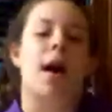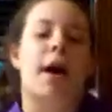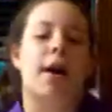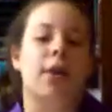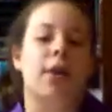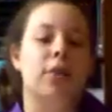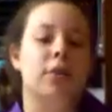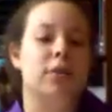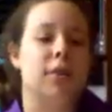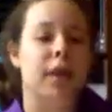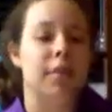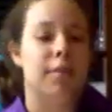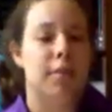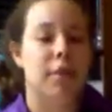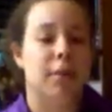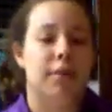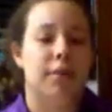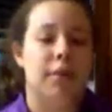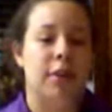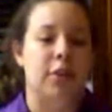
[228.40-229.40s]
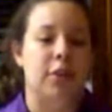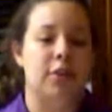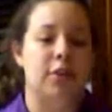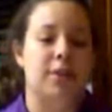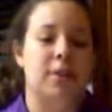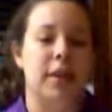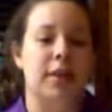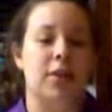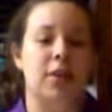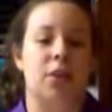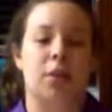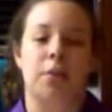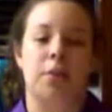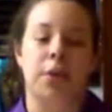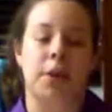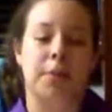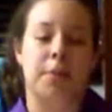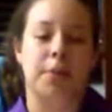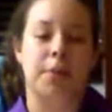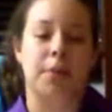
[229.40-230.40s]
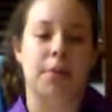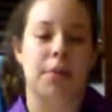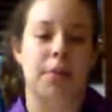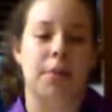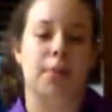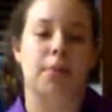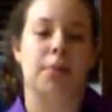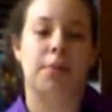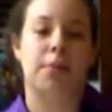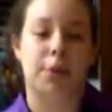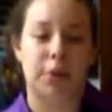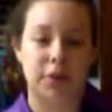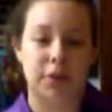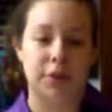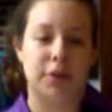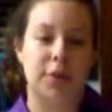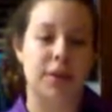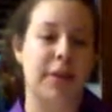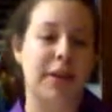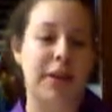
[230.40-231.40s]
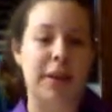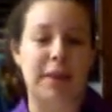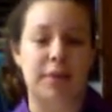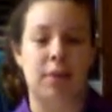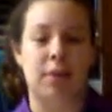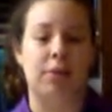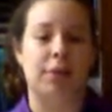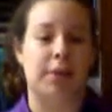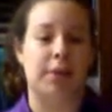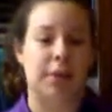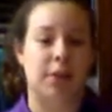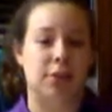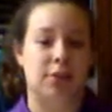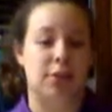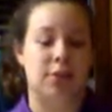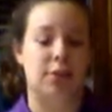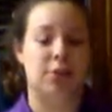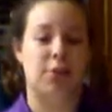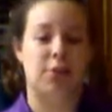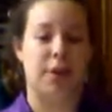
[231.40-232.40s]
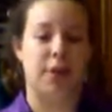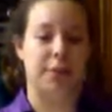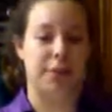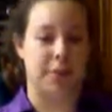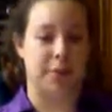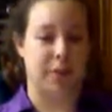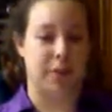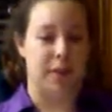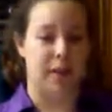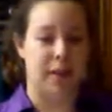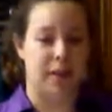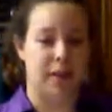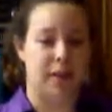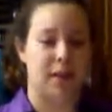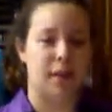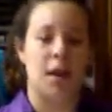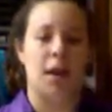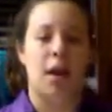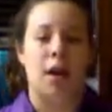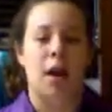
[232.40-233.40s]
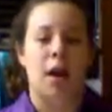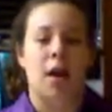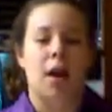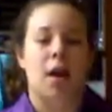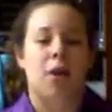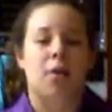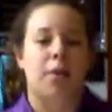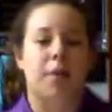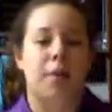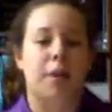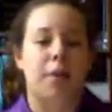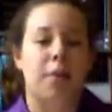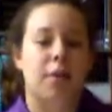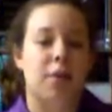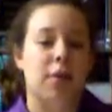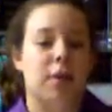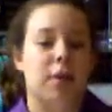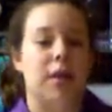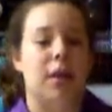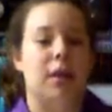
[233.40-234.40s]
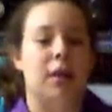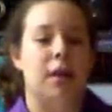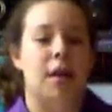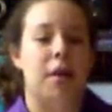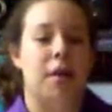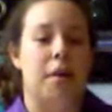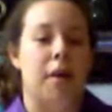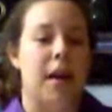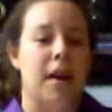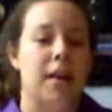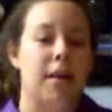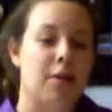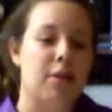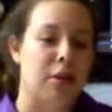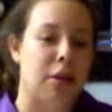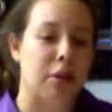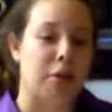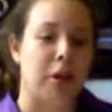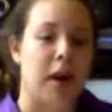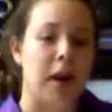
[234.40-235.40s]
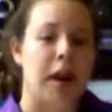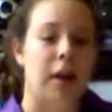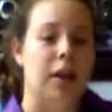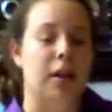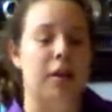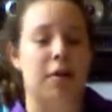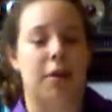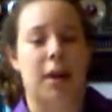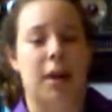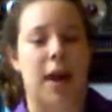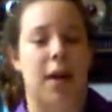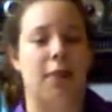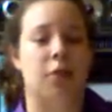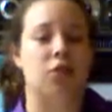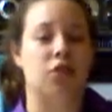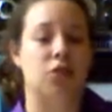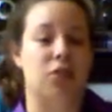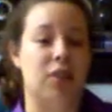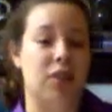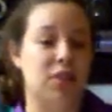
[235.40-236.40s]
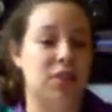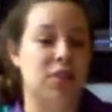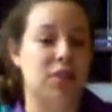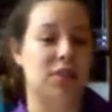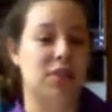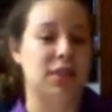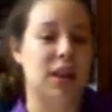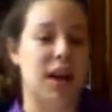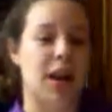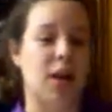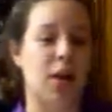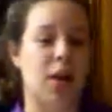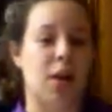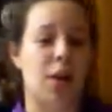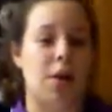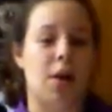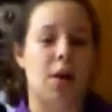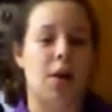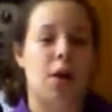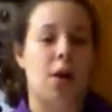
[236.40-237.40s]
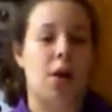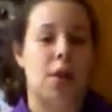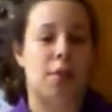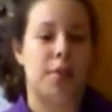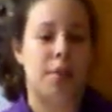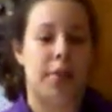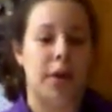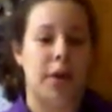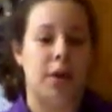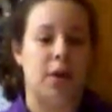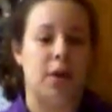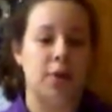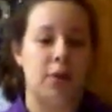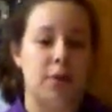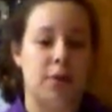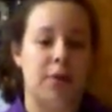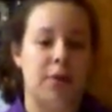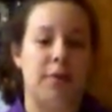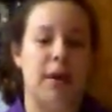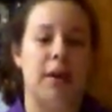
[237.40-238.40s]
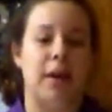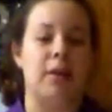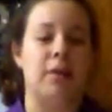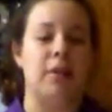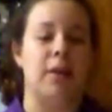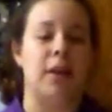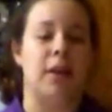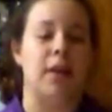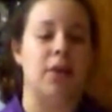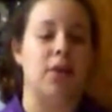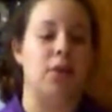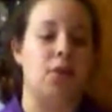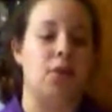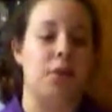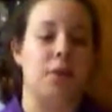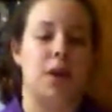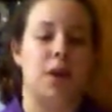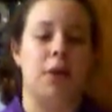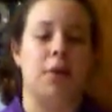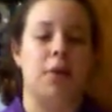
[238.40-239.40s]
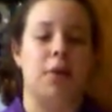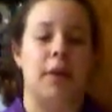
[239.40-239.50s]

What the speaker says: Other shapes are featured based on personal and even religious preferences. For people looking to go against the grain, you can have a traditional style, but alter it by using a square or